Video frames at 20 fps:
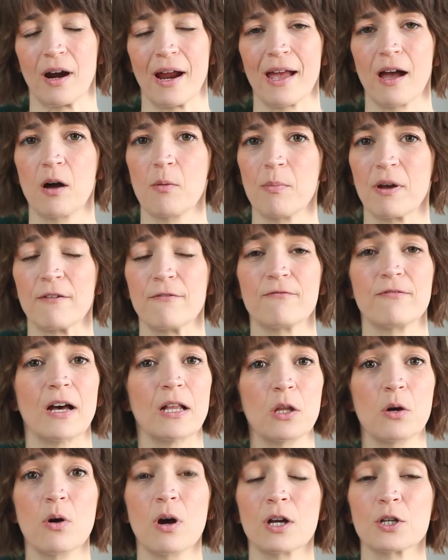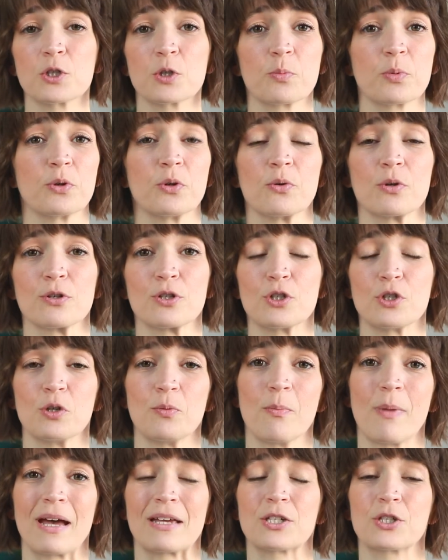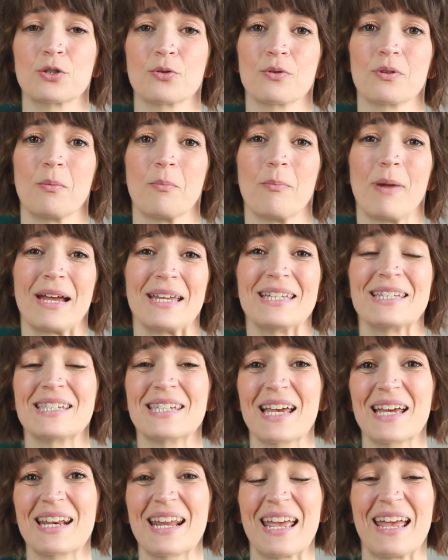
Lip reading: I help my fellow entrepreneurs to master the mindset